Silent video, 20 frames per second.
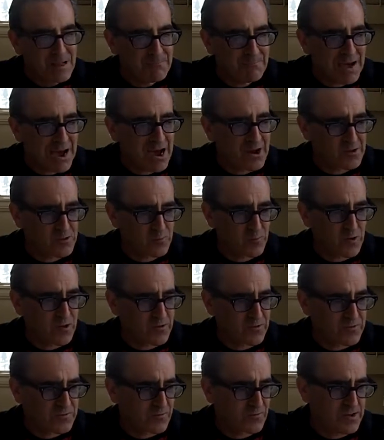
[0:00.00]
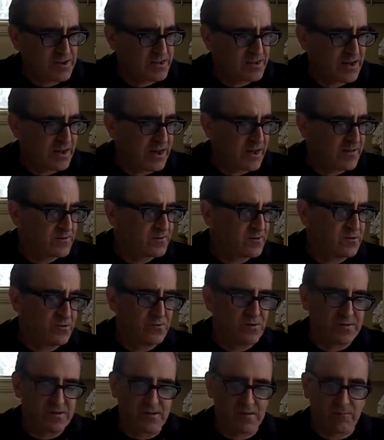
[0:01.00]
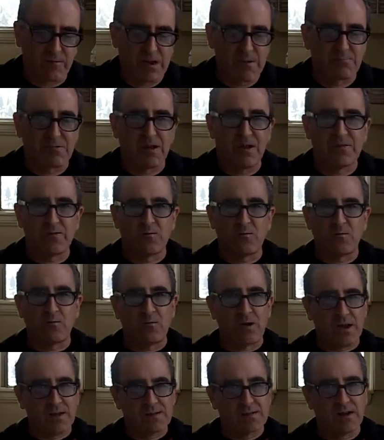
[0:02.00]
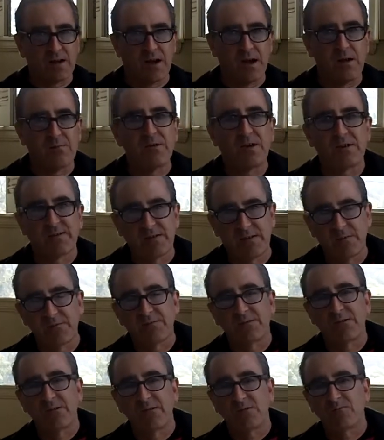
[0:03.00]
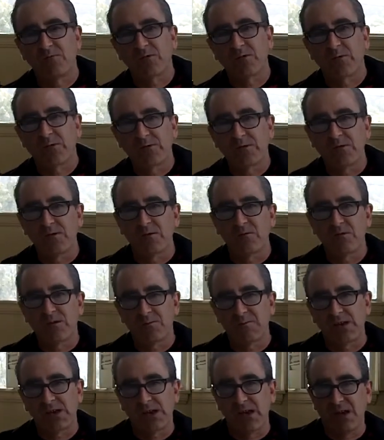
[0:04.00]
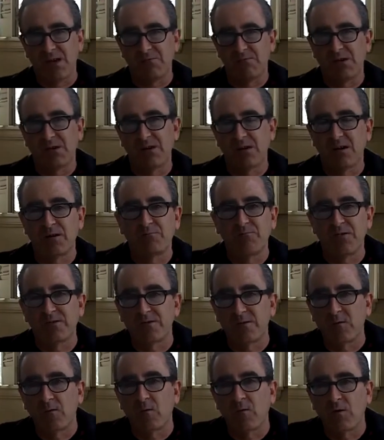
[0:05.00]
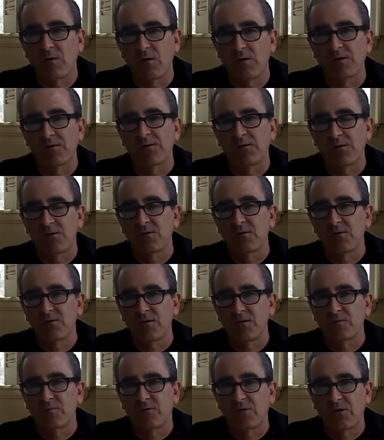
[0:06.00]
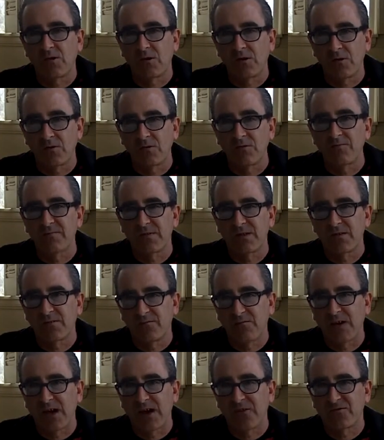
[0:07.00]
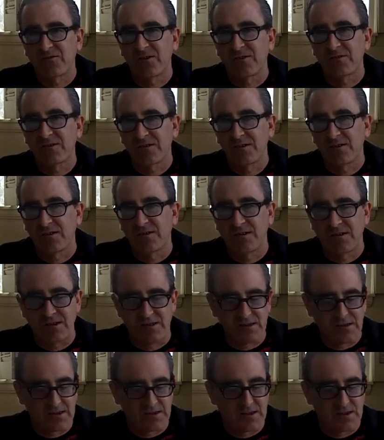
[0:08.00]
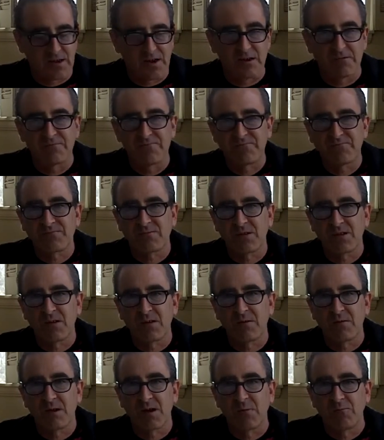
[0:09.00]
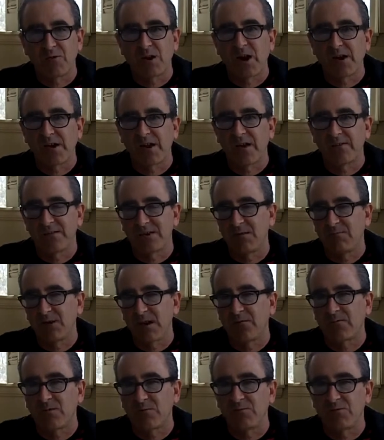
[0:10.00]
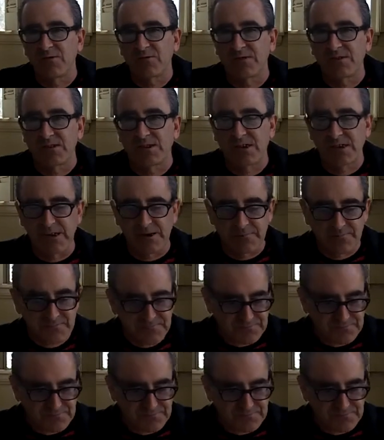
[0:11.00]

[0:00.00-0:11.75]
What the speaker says: Pound was one of those great guys who was in the right place, right time, except during World War II, where he became a prisoner of war due to his pro-fascist Italy broadcasting he made for Mussolini.